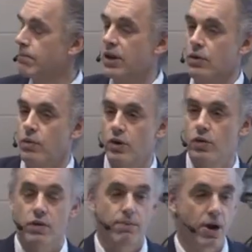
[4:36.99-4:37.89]
you know, will go
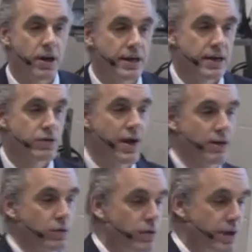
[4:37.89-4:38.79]
to a party and
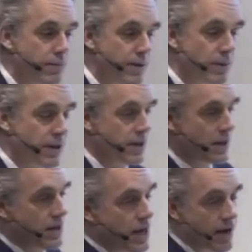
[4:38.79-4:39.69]
interact with twenty people, and
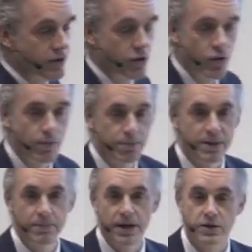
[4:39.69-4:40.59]
then you have to go home and
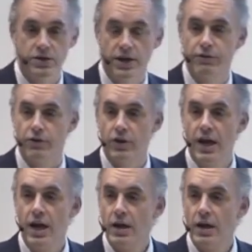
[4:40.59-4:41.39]
be by yourself for